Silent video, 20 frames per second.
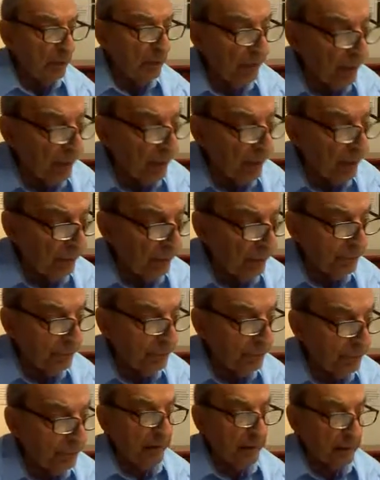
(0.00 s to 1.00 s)
of health
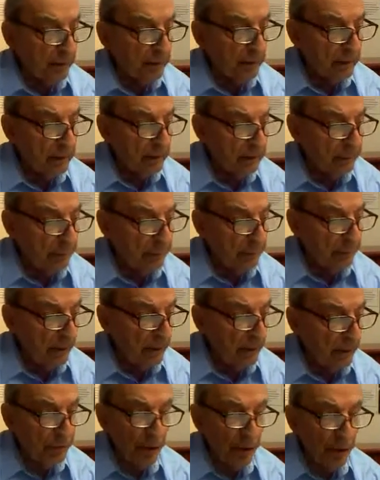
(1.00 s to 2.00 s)
data is
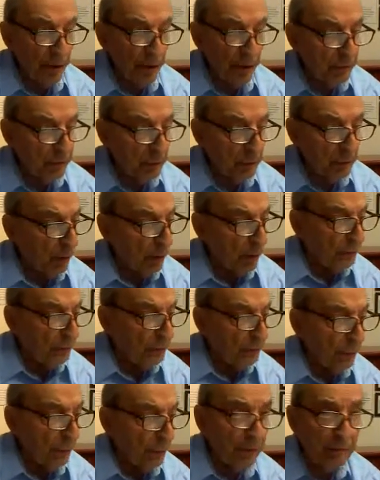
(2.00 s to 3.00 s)
being generated. We all
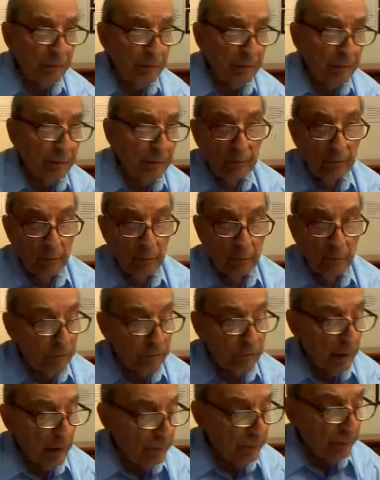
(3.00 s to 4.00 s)
know that we're
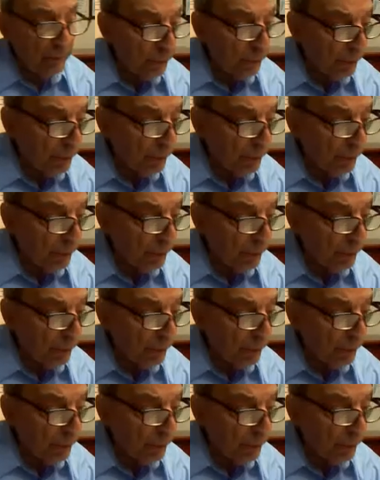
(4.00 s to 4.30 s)
flooded with